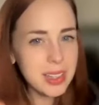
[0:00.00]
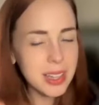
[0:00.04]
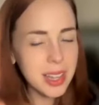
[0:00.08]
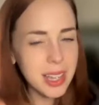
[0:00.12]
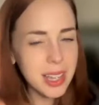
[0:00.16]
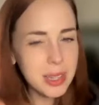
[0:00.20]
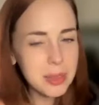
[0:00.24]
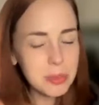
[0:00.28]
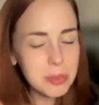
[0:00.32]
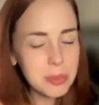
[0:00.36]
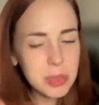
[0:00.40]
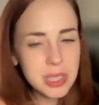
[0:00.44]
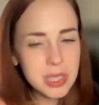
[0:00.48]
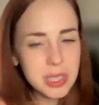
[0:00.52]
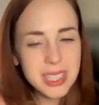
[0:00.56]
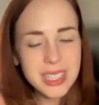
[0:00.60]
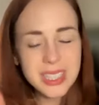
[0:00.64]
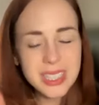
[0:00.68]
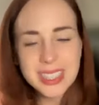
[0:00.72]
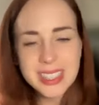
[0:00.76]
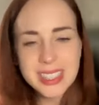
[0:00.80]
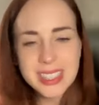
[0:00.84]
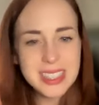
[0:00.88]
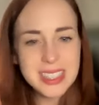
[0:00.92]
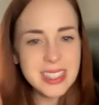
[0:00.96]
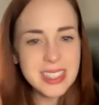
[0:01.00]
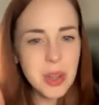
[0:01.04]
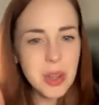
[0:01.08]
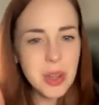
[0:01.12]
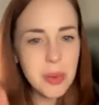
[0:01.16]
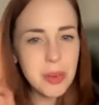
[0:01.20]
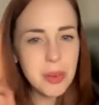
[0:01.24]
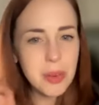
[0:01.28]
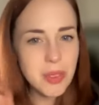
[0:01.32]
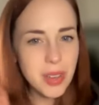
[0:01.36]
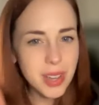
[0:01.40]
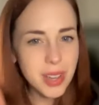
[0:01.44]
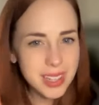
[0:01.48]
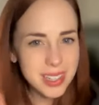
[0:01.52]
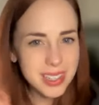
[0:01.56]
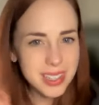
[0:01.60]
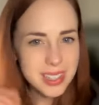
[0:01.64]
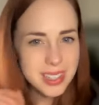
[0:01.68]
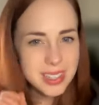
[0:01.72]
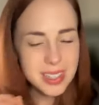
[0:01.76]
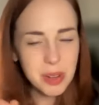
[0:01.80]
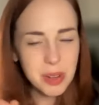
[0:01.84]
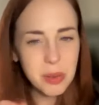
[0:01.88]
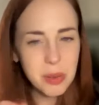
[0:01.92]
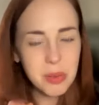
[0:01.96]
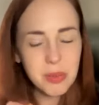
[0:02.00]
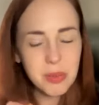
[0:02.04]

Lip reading: like, please, no advice,